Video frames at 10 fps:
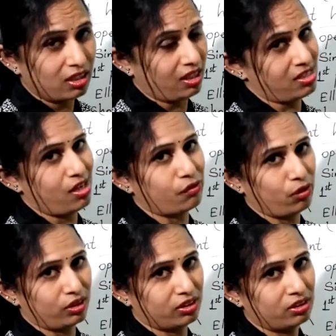Yes, of
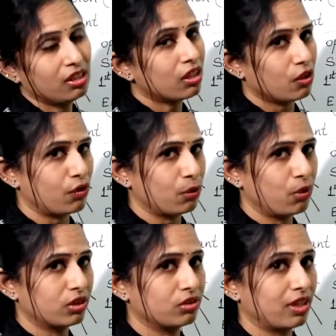course, if you
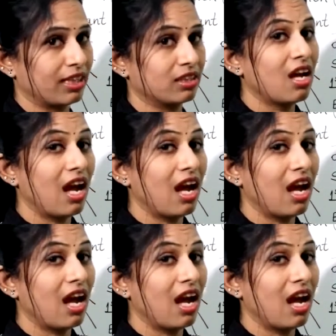want to write.